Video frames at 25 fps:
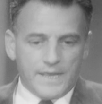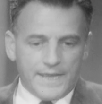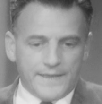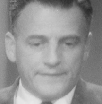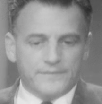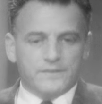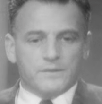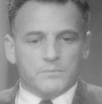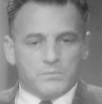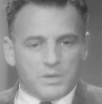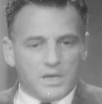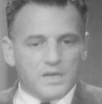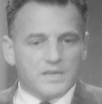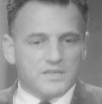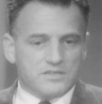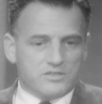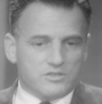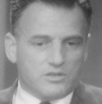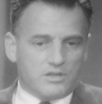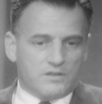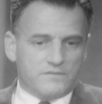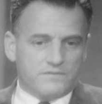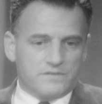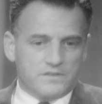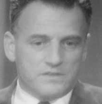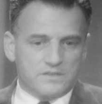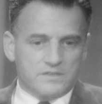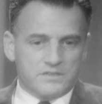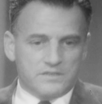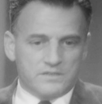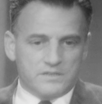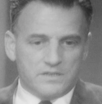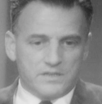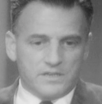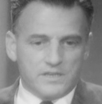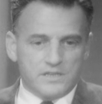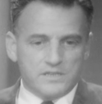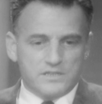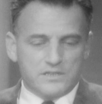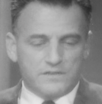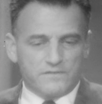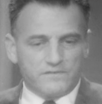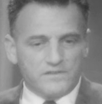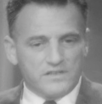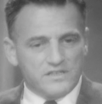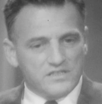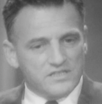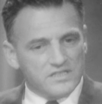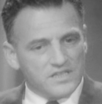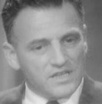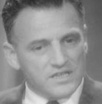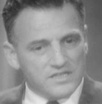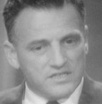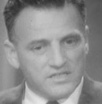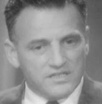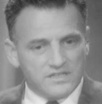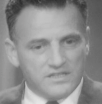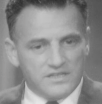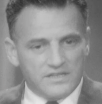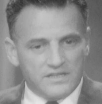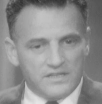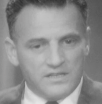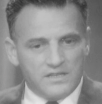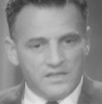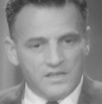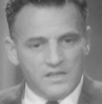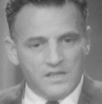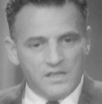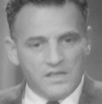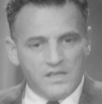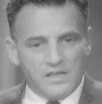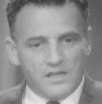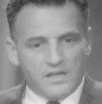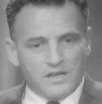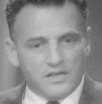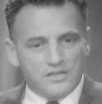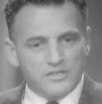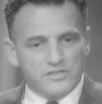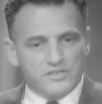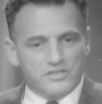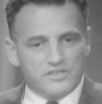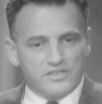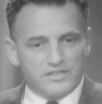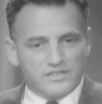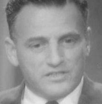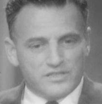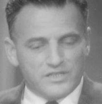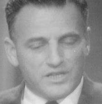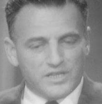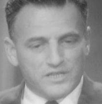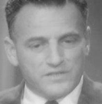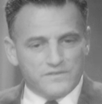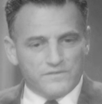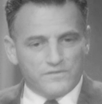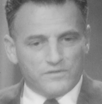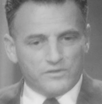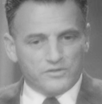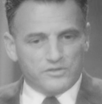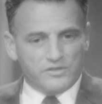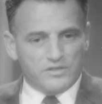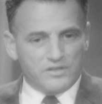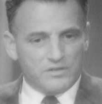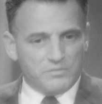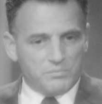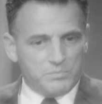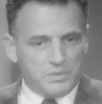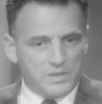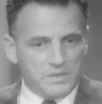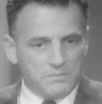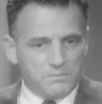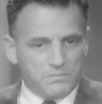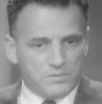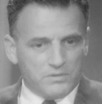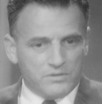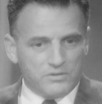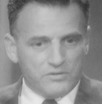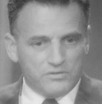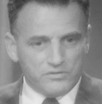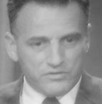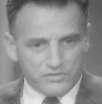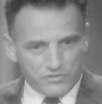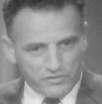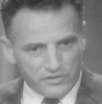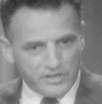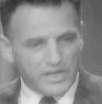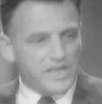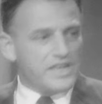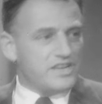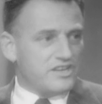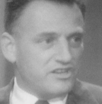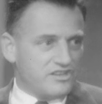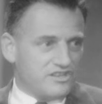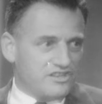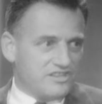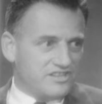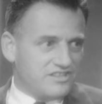at the box office is of necessity unsuccessful to the people who created